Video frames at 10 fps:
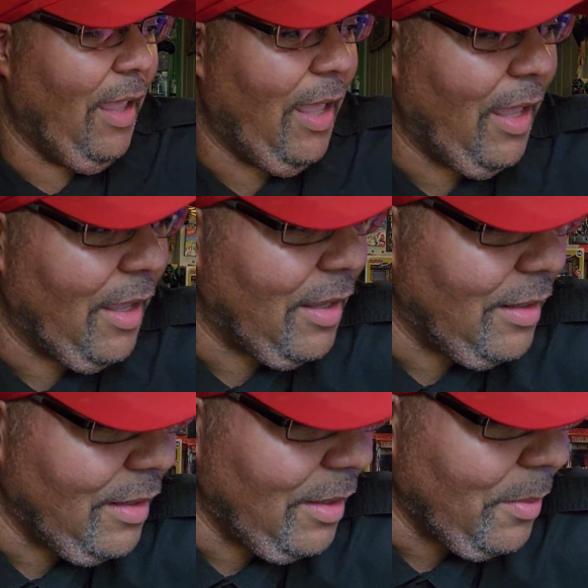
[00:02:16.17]

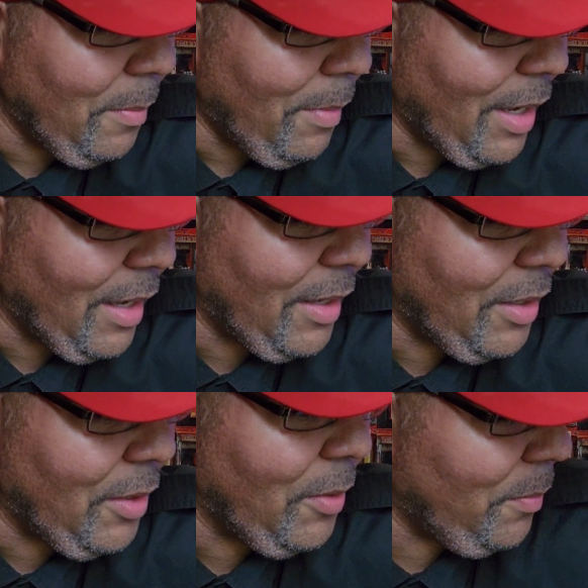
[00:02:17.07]
and
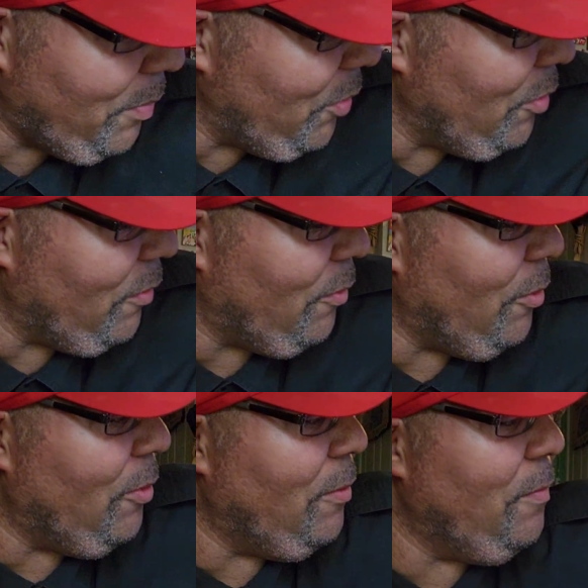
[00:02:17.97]
my
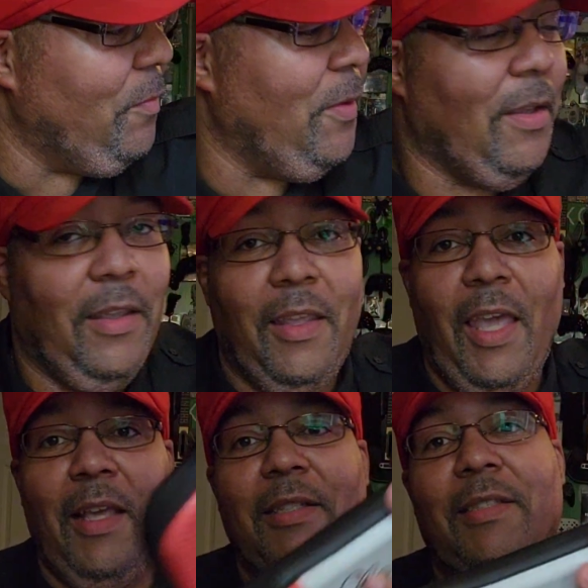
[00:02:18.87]
beautiful
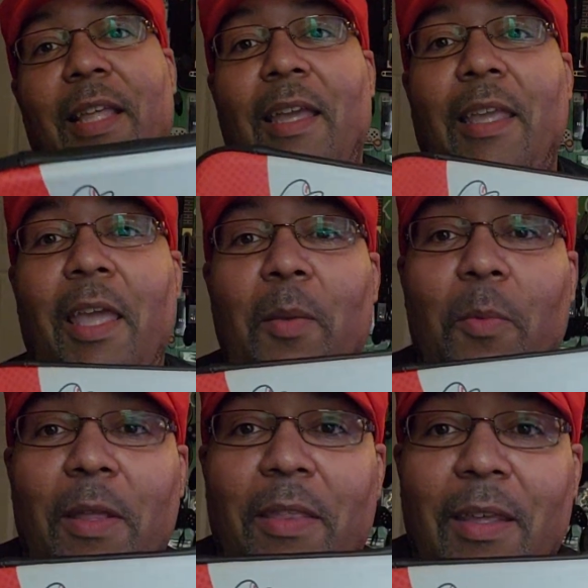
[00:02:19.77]
case that came
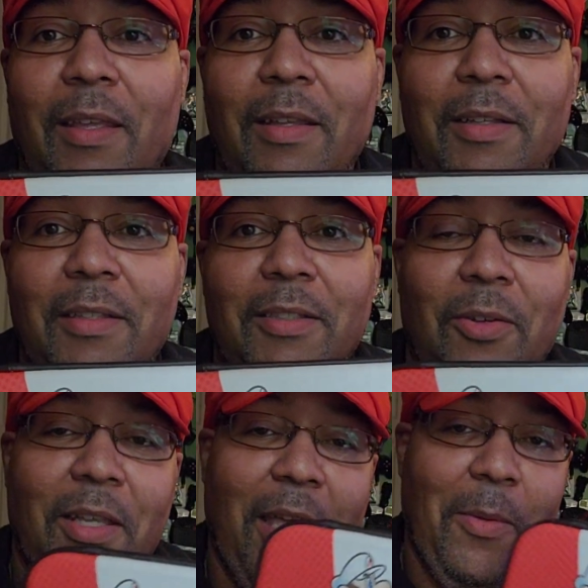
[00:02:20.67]
with it.
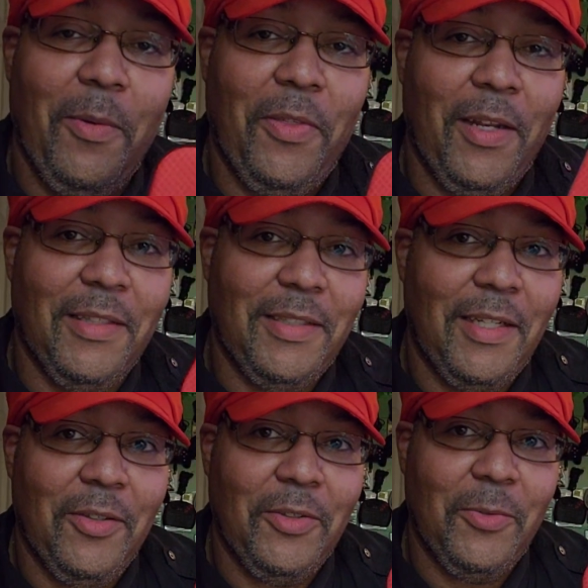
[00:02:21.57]
So it came with a
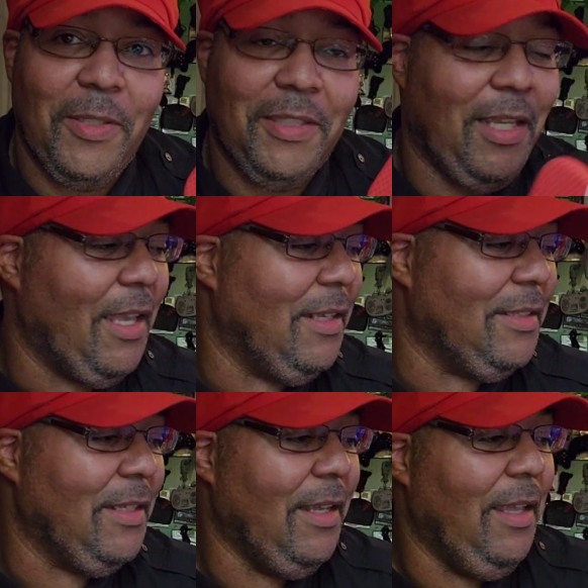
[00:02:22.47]
Nintendo Switch
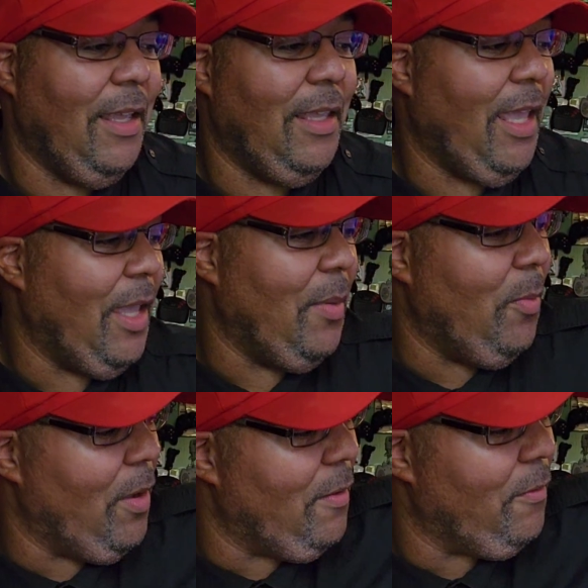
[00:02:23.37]
case. It
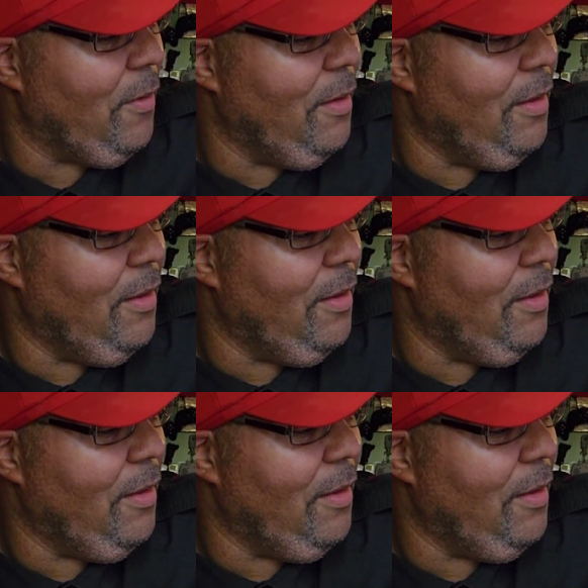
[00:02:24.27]
came with